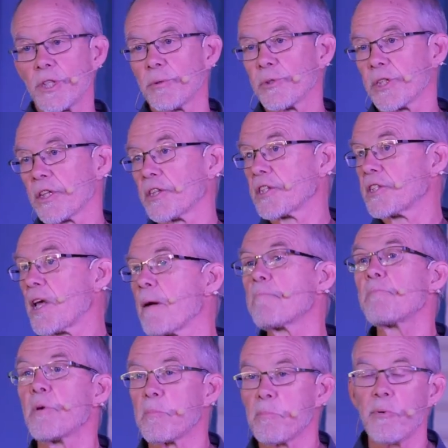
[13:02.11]
she was at the
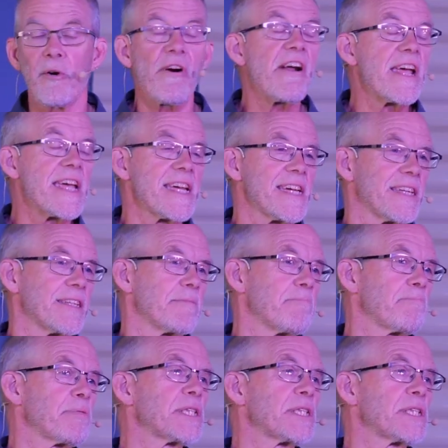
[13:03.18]
temple praying and